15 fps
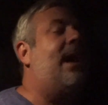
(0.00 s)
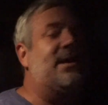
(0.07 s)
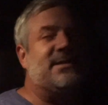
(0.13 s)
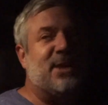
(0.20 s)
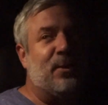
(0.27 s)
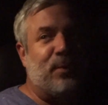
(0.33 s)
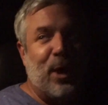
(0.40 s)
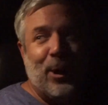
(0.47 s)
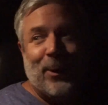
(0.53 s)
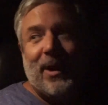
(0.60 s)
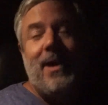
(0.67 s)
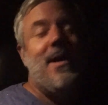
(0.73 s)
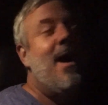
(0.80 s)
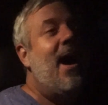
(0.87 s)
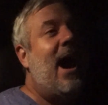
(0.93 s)
so broke.
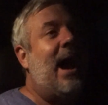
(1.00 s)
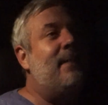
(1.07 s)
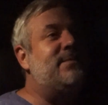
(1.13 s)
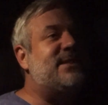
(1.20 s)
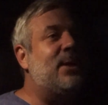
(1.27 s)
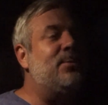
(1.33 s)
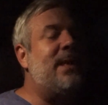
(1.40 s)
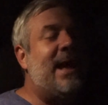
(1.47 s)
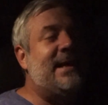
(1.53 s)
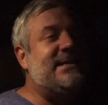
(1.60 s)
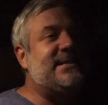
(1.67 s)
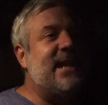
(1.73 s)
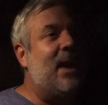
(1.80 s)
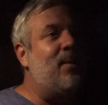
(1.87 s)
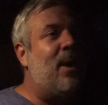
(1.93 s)
I'm so
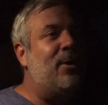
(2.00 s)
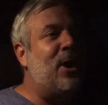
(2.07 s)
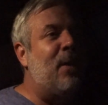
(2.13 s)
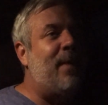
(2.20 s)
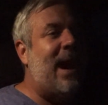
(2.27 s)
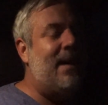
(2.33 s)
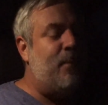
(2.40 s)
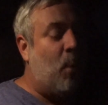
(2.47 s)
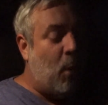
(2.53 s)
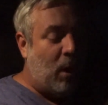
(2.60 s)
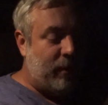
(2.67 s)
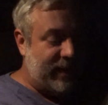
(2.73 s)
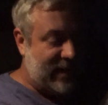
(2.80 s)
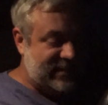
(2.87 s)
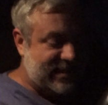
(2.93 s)
lazy I won't go buy
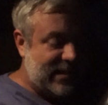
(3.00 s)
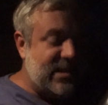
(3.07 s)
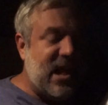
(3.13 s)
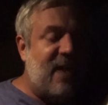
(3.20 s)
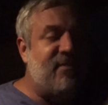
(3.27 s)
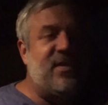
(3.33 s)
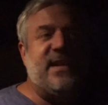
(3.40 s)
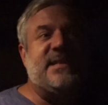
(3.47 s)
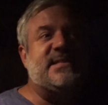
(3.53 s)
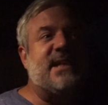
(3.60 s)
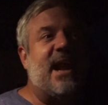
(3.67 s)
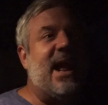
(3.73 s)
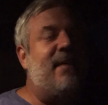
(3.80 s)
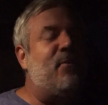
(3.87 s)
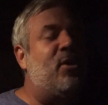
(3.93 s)
more because I love these
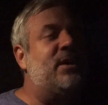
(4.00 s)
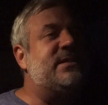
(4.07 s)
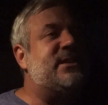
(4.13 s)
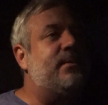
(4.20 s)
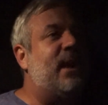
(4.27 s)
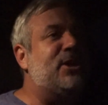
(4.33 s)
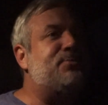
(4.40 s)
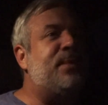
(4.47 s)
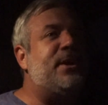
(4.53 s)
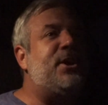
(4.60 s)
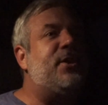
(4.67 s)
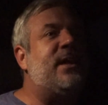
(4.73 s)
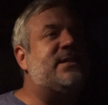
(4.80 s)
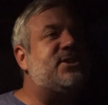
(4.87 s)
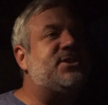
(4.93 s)
that I have on so much. But,
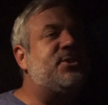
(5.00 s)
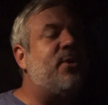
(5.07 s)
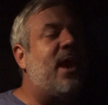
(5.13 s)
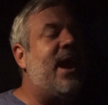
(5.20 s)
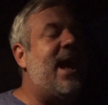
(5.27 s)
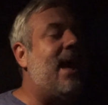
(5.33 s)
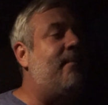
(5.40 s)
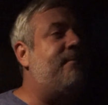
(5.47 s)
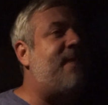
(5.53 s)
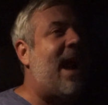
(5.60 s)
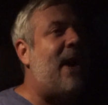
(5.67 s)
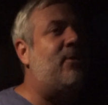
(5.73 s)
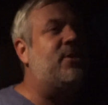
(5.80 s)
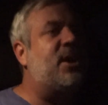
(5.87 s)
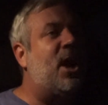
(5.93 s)
you know, that's just who I am.
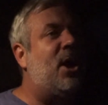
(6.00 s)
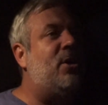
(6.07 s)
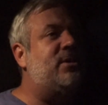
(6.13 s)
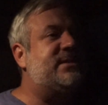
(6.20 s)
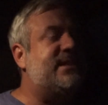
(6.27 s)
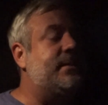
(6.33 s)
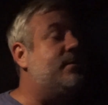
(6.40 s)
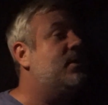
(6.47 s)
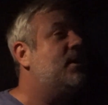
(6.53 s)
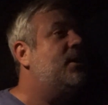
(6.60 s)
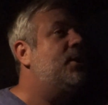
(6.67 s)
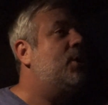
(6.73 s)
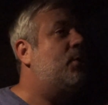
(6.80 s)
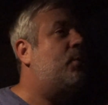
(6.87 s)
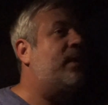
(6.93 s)
Fountain Cokes
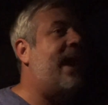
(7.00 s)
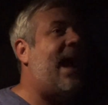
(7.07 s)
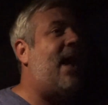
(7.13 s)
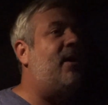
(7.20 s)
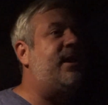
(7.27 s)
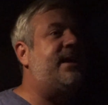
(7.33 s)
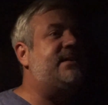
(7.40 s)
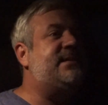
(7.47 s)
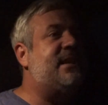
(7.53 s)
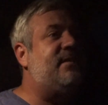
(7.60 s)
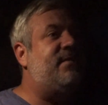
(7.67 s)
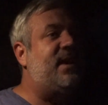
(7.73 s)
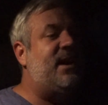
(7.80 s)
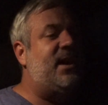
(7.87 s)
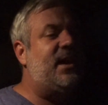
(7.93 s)
and reality
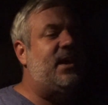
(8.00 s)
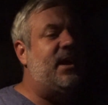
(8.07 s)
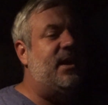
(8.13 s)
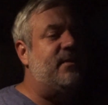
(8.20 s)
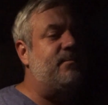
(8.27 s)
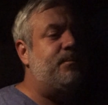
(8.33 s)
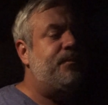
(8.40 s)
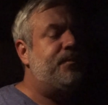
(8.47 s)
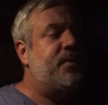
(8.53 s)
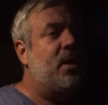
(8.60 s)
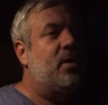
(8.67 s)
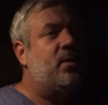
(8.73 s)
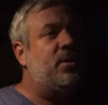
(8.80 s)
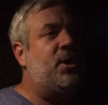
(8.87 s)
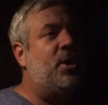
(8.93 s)
TV
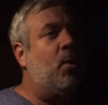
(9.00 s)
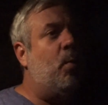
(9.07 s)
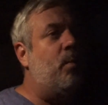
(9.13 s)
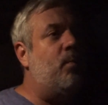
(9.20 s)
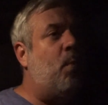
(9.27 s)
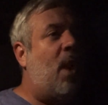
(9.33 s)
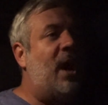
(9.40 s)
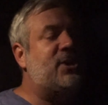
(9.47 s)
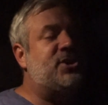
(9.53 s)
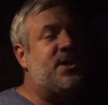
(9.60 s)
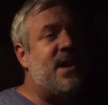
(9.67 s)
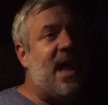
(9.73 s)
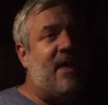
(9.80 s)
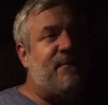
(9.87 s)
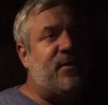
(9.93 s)
and, you know, watching
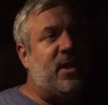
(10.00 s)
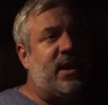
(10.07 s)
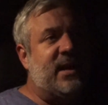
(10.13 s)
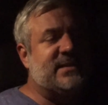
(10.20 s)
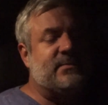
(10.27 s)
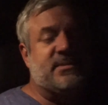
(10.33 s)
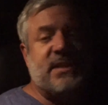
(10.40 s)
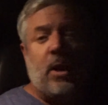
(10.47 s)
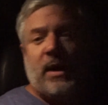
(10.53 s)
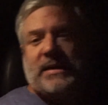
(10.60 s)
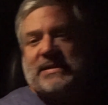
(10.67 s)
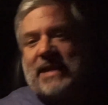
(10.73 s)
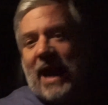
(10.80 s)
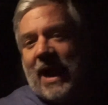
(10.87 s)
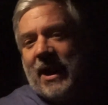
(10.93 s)
Netflix. I'm so
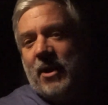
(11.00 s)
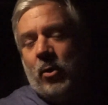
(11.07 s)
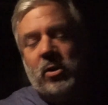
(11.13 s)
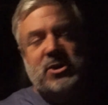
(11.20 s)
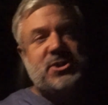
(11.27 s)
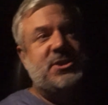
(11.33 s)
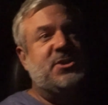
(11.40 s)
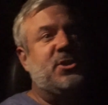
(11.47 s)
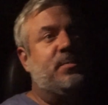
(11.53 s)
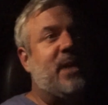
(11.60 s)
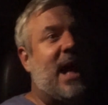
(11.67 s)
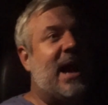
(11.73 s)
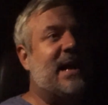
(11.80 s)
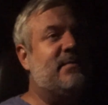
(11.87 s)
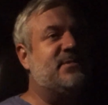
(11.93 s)
excited. Orange Is the New
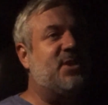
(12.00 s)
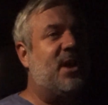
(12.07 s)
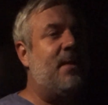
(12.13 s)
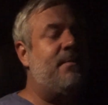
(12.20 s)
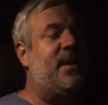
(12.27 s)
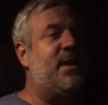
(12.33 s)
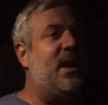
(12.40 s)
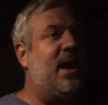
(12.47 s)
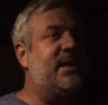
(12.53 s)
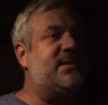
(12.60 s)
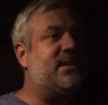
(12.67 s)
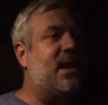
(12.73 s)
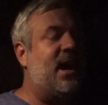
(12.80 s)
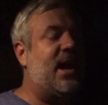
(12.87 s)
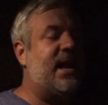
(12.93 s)
Black comes on at midnight
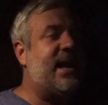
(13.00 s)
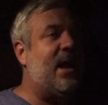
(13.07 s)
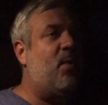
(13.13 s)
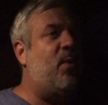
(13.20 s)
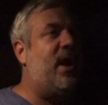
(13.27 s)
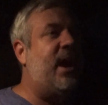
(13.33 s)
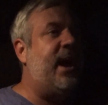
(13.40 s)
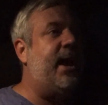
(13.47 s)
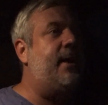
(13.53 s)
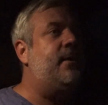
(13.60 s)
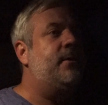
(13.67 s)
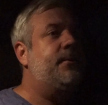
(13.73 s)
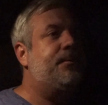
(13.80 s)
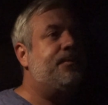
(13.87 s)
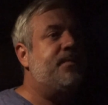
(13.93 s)
tonight. I can't wait.
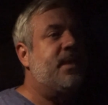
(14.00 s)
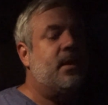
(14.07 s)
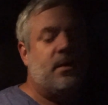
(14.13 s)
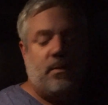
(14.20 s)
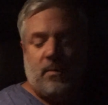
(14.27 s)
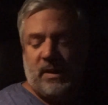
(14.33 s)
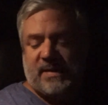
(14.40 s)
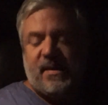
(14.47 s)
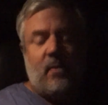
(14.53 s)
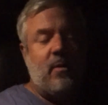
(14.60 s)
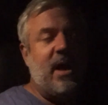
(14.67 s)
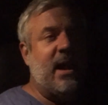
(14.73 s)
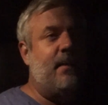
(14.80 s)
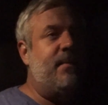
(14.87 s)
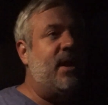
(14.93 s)
It's
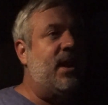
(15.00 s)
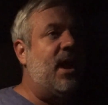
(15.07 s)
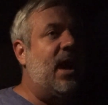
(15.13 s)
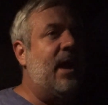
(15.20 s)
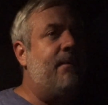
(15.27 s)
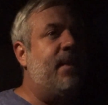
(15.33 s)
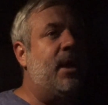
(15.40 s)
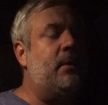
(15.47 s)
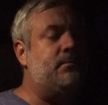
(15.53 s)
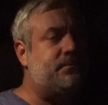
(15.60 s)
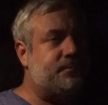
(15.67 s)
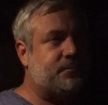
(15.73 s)
already midnight, but